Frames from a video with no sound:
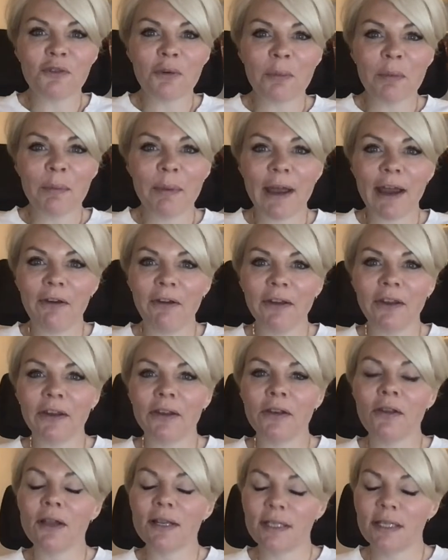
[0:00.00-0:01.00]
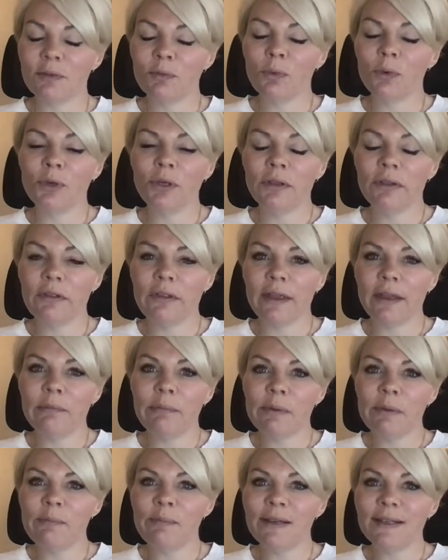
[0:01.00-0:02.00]
Paragon, I did warn you that they've
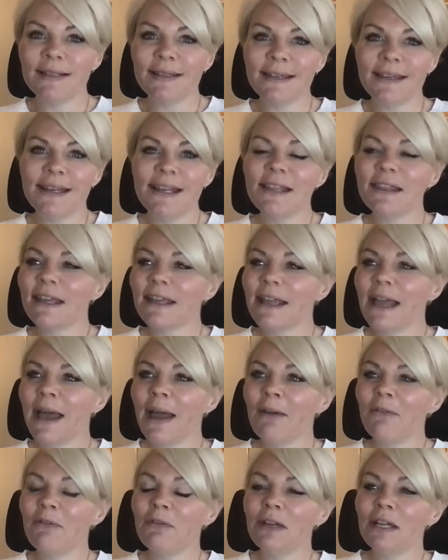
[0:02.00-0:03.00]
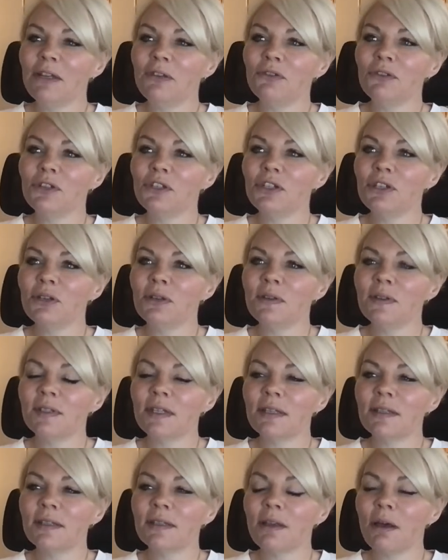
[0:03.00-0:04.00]
been busy. They have
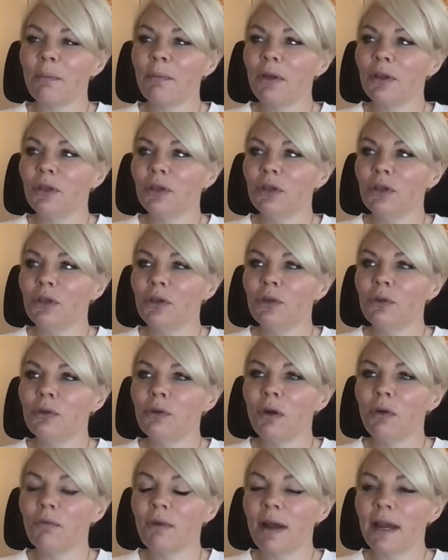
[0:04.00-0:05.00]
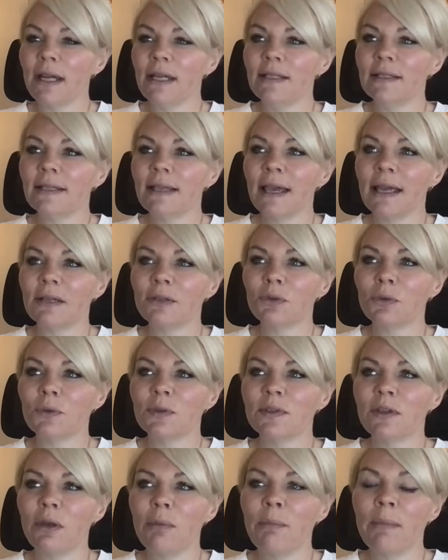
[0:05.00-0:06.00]
introduced some new rates and
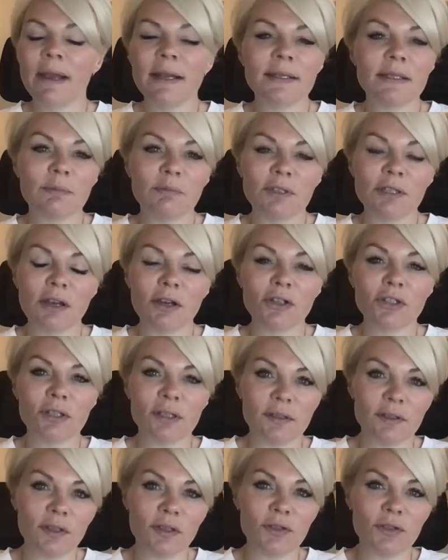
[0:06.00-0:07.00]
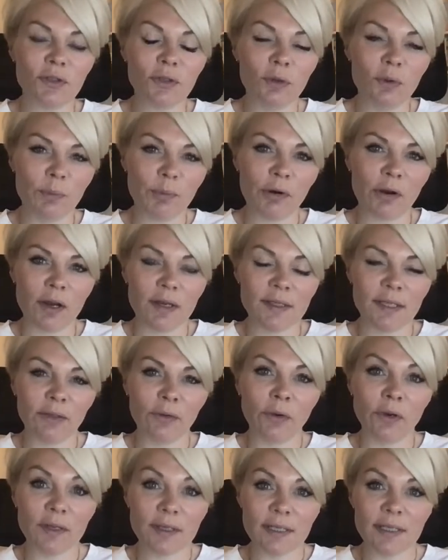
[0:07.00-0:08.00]
also made some reductions to pricing
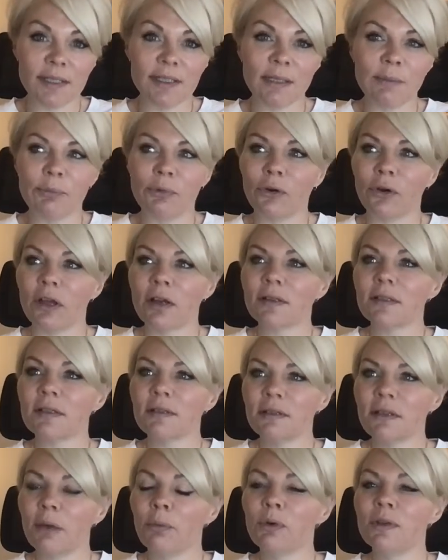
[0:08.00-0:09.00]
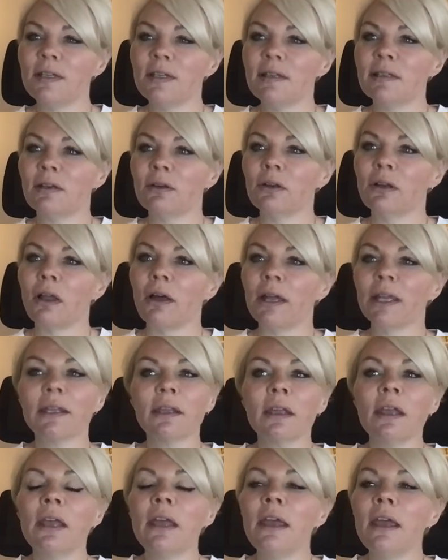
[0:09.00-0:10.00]
on existing products. So what does this look like?
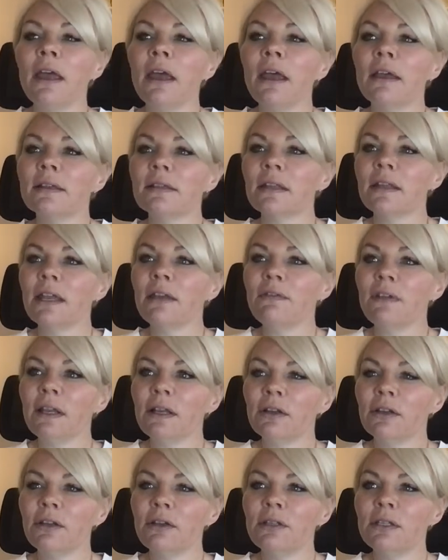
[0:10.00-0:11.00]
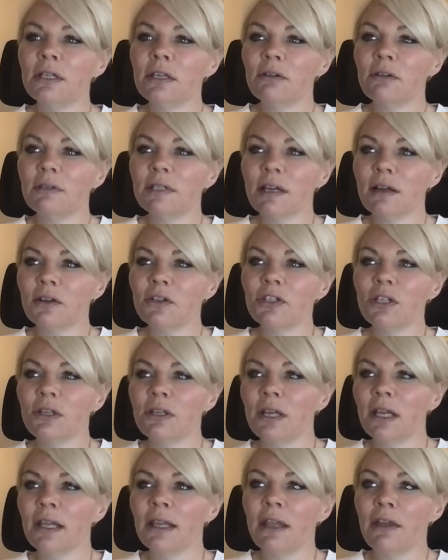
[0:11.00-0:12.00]
So they've included a reduction
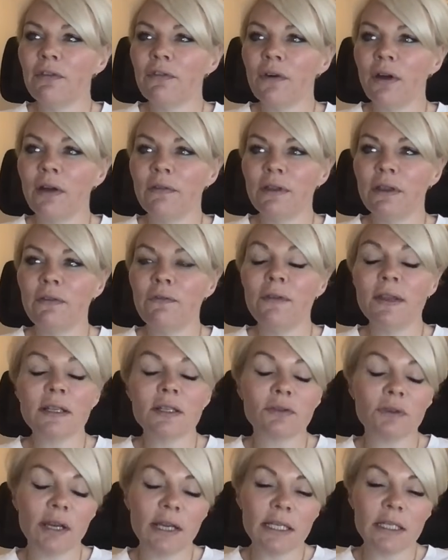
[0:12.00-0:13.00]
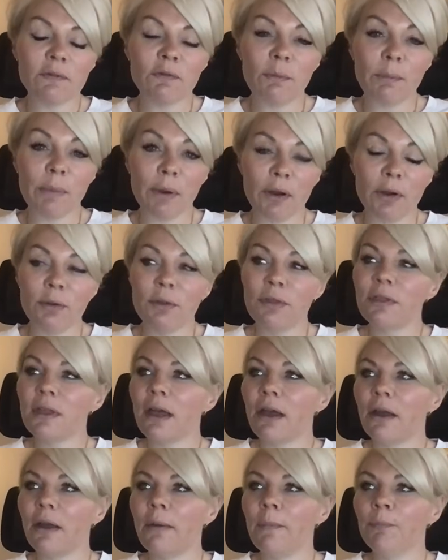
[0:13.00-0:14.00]
in their 5-year fixed rates for both
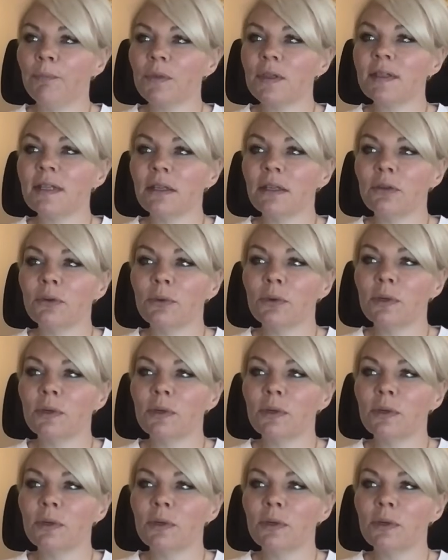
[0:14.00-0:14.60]
single